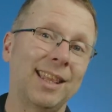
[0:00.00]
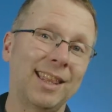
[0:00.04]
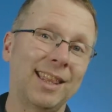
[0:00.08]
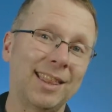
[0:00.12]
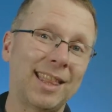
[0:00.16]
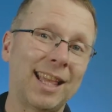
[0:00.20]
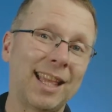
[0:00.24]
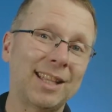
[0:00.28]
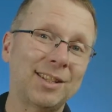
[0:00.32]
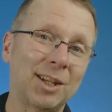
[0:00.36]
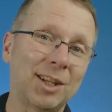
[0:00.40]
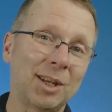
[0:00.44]

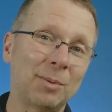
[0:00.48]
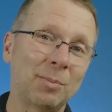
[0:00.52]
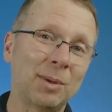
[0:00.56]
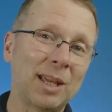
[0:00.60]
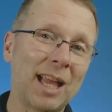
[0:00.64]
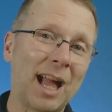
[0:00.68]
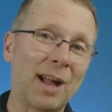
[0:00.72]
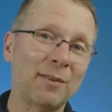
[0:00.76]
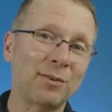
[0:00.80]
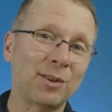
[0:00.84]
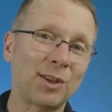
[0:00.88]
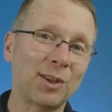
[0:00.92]
That's going to be
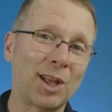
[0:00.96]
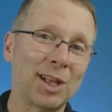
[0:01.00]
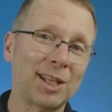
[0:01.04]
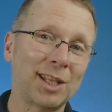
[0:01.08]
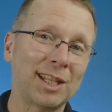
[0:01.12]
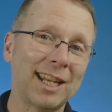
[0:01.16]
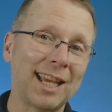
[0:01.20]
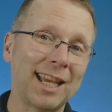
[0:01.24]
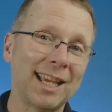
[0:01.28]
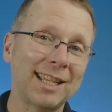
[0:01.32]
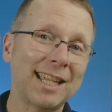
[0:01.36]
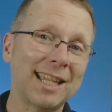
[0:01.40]
after the
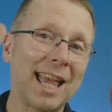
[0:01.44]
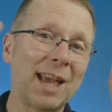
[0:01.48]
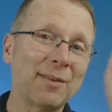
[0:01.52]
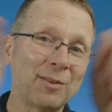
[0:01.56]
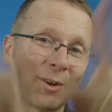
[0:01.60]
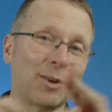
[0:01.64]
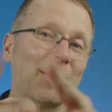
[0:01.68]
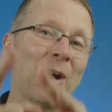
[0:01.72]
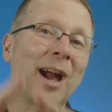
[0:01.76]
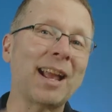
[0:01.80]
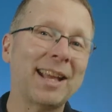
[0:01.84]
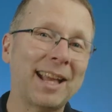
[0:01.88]
holidays. Have a
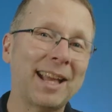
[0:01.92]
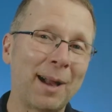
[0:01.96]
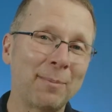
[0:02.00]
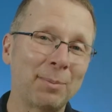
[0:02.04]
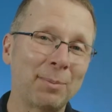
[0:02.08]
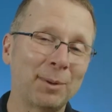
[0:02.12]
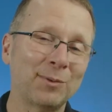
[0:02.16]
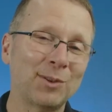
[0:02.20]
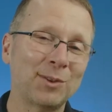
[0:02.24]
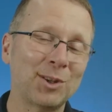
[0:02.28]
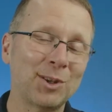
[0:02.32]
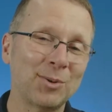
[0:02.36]
great couple
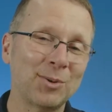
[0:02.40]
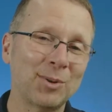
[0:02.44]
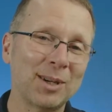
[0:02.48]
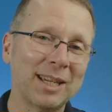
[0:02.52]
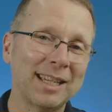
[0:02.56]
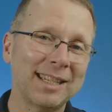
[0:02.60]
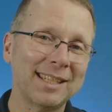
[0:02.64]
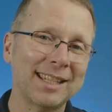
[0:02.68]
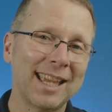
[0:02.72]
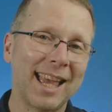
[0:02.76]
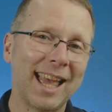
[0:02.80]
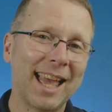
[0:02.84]
of 2
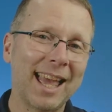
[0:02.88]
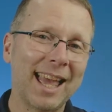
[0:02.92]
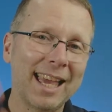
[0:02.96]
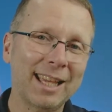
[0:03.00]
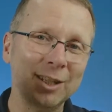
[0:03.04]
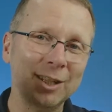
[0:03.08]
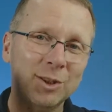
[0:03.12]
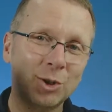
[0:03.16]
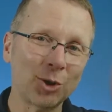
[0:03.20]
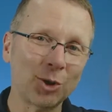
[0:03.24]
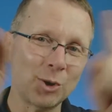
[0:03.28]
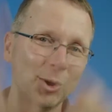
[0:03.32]
weeks.
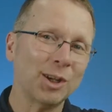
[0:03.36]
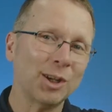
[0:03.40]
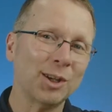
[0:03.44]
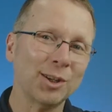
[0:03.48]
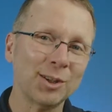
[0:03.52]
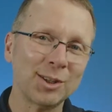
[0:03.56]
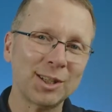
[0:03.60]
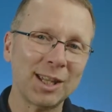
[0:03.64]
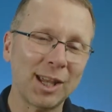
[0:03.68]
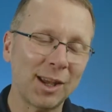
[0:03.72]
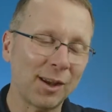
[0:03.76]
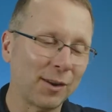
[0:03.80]
Enjoy
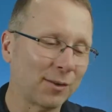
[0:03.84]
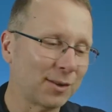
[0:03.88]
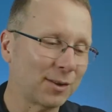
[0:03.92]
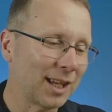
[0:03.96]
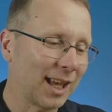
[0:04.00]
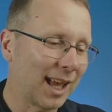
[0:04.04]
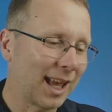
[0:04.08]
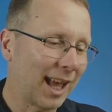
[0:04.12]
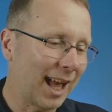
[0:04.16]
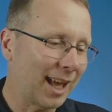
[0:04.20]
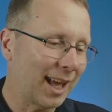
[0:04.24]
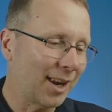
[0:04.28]
yourselves,
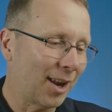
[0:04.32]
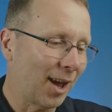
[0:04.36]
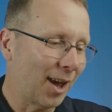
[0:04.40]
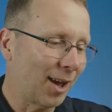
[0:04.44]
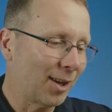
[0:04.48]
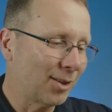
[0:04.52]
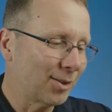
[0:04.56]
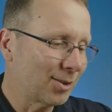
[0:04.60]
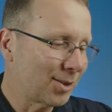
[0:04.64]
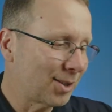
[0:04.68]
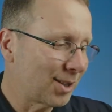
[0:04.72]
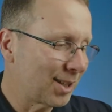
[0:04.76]
and
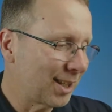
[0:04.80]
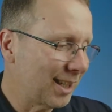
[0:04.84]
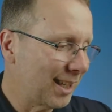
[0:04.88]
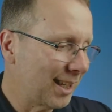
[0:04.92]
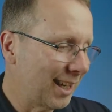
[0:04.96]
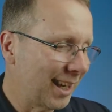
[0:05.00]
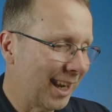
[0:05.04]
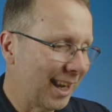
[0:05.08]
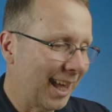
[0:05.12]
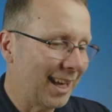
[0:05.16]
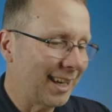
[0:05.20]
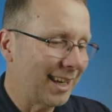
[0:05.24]
I'll see you
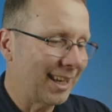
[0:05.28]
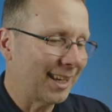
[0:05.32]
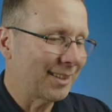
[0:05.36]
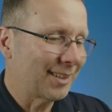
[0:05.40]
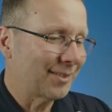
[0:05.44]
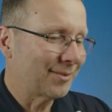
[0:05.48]
later.